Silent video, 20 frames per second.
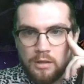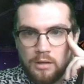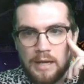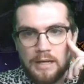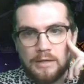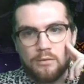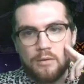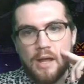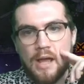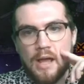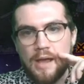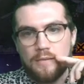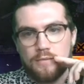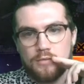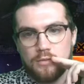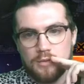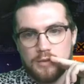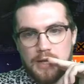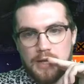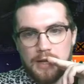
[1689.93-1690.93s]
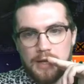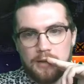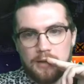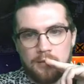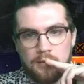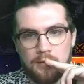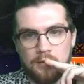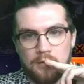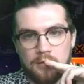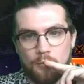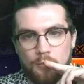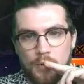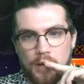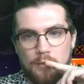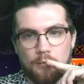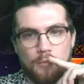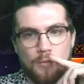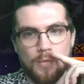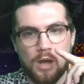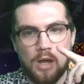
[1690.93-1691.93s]
I don't have to attack, but I
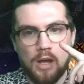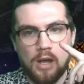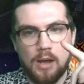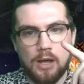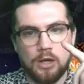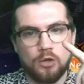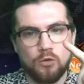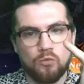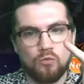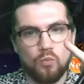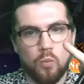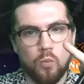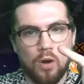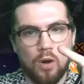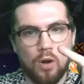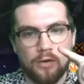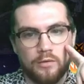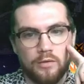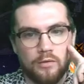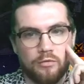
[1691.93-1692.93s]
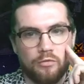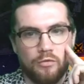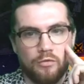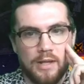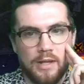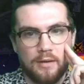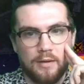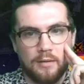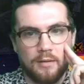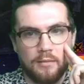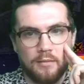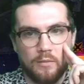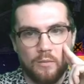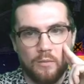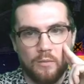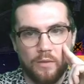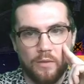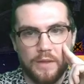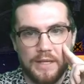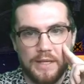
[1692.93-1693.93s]
don't want to trade
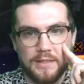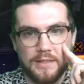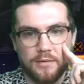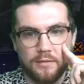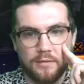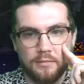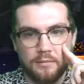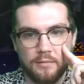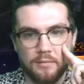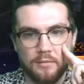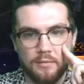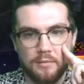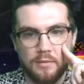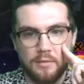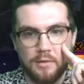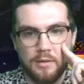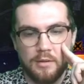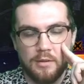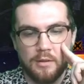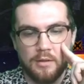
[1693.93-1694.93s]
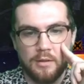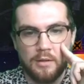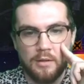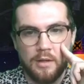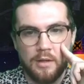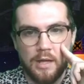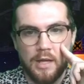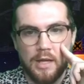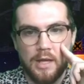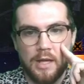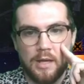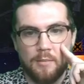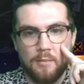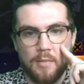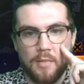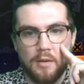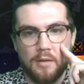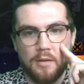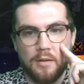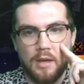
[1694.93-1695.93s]
with these two.
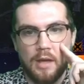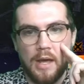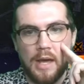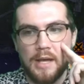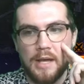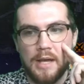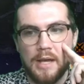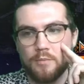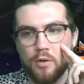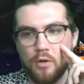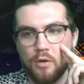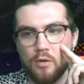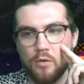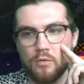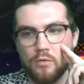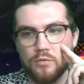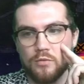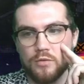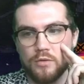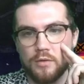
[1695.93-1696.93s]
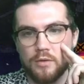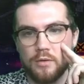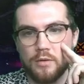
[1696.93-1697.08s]
I suppose